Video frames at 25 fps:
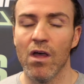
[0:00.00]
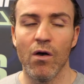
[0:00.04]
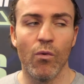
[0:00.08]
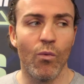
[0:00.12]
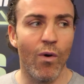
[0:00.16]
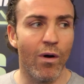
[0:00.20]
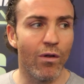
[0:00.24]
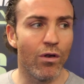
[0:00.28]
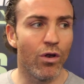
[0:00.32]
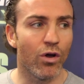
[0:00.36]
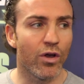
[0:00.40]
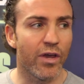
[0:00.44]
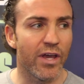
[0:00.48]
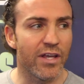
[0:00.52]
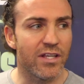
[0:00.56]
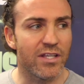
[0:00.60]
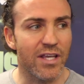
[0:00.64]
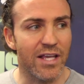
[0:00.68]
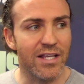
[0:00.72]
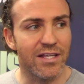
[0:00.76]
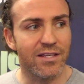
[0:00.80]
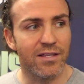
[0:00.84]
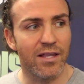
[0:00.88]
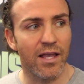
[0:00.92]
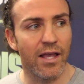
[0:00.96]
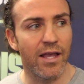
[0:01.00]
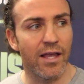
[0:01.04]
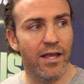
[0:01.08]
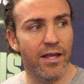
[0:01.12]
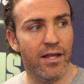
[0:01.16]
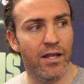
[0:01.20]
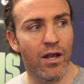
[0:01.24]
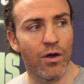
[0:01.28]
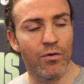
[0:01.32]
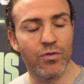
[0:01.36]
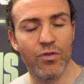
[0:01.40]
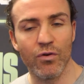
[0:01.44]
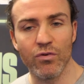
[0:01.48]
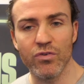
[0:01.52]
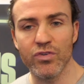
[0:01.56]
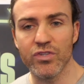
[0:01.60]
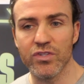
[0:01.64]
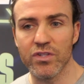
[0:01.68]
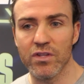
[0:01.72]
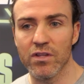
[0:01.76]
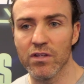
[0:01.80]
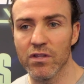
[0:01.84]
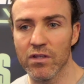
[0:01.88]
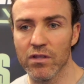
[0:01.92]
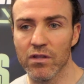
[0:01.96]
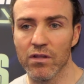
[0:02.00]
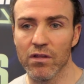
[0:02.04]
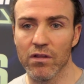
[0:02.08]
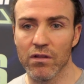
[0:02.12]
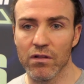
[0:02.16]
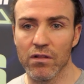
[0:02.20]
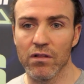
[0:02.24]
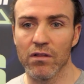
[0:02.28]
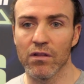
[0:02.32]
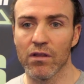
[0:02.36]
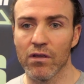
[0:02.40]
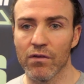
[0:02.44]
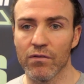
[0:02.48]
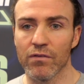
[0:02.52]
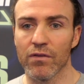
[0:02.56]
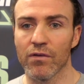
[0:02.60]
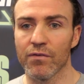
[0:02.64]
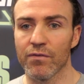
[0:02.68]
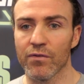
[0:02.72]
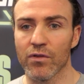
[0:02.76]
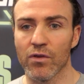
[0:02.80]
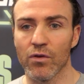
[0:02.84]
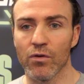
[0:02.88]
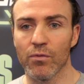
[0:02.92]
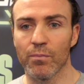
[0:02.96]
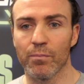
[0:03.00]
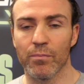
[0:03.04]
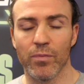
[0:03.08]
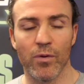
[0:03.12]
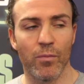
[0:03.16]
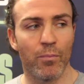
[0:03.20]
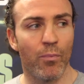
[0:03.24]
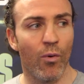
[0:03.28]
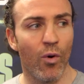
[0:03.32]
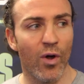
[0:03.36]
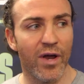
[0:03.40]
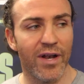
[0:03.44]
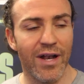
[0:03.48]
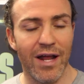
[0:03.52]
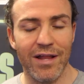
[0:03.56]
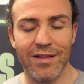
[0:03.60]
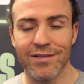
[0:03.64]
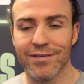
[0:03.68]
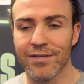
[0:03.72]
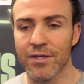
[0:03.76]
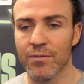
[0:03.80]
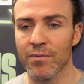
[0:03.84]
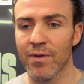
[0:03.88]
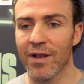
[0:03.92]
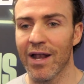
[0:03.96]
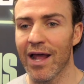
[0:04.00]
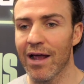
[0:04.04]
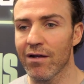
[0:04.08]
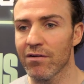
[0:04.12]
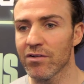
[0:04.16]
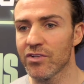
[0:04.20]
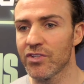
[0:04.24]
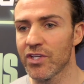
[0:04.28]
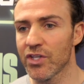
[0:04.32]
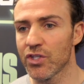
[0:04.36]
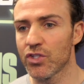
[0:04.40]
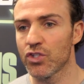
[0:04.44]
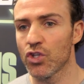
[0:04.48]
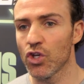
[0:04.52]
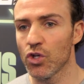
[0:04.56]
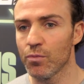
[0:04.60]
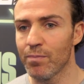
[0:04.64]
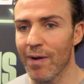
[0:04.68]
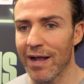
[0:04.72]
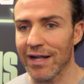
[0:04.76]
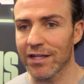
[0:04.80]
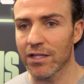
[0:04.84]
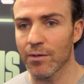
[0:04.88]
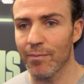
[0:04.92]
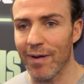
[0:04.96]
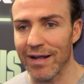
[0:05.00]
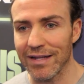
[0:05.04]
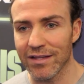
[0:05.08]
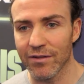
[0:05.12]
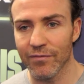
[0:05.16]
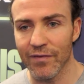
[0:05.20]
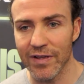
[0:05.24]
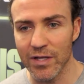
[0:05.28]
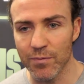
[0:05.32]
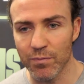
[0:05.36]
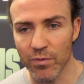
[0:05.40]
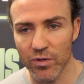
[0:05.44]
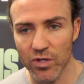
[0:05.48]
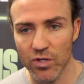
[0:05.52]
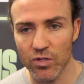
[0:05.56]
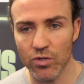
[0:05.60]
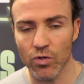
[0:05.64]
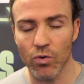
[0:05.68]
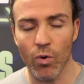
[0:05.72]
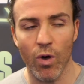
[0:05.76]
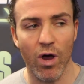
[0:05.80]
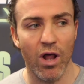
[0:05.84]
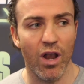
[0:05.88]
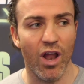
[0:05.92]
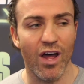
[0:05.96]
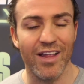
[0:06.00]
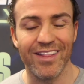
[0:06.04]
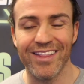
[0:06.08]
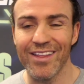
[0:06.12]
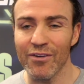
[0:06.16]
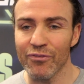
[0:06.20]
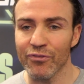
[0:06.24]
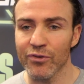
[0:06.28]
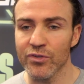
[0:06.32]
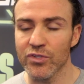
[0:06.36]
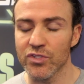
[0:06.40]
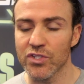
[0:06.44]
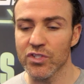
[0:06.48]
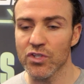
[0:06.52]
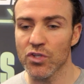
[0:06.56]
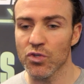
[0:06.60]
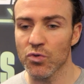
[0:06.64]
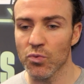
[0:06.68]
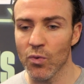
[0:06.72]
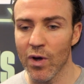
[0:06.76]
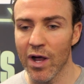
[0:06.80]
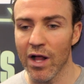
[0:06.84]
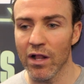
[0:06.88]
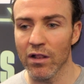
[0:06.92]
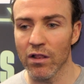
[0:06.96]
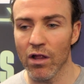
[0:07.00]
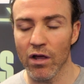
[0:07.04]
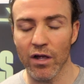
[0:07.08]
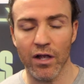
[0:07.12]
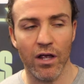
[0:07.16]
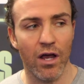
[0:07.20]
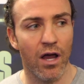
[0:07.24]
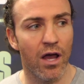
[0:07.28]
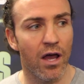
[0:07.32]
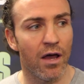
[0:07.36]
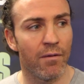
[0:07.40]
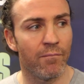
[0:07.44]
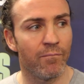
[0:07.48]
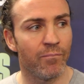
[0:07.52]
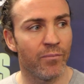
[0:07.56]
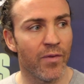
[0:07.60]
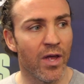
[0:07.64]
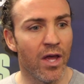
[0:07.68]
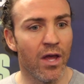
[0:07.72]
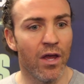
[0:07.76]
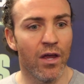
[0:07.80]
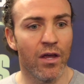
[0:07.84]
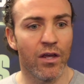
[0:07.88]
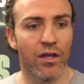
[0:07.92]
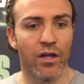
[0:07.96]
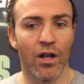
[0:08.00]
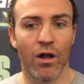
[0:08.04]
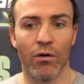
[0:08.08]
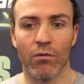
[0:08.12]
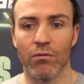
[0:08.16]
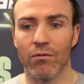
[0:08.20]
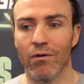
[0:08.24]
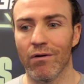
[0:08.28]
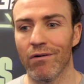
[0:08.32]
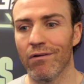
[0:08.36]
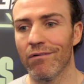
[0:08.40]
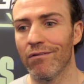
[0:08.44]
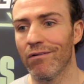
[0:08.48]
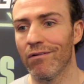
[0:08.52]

Well, look, you know, there's... You pointed out the similarities to back-to-back defeats, but there's quite a lot of differences as well. Like, you know,